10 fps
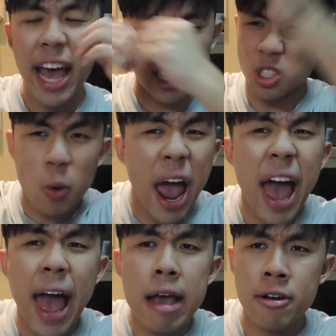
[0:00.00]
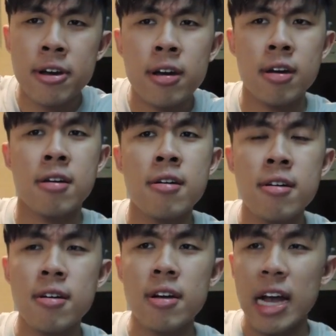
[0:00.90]
extract
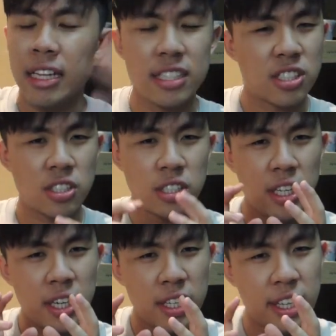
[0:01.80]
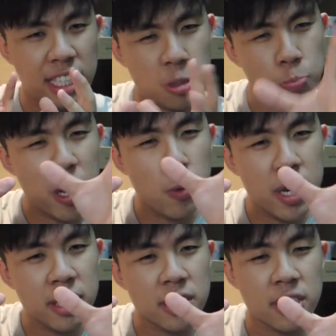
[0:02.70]
the
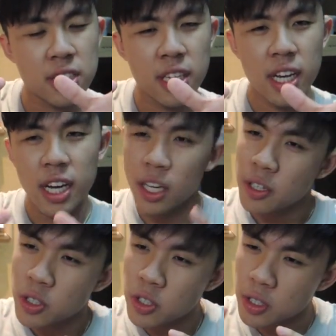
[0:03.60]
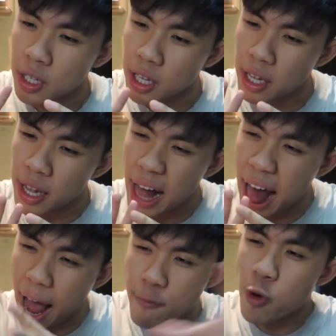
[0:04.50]
experience
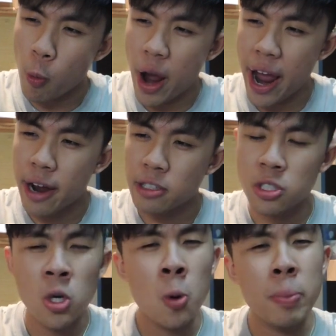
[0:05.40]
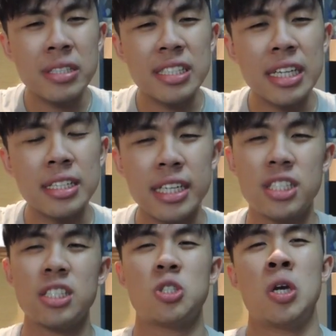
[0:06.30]
everywhere. So basically, they're
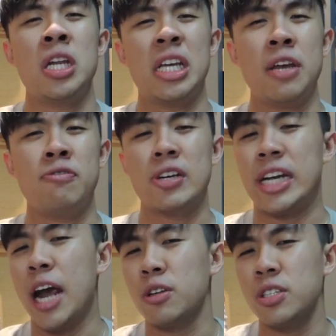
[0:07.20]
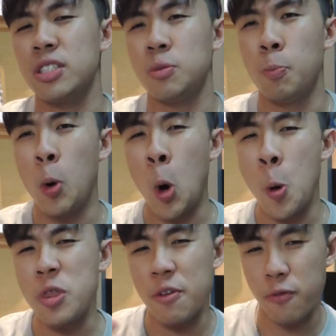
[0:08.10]
just trying to give the characters
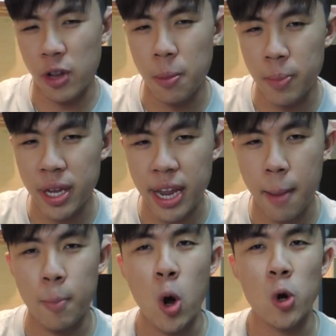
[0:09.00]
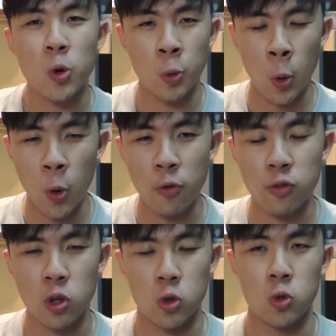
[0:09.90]
more development and more
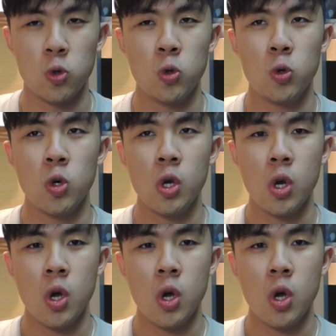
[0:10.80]
growth to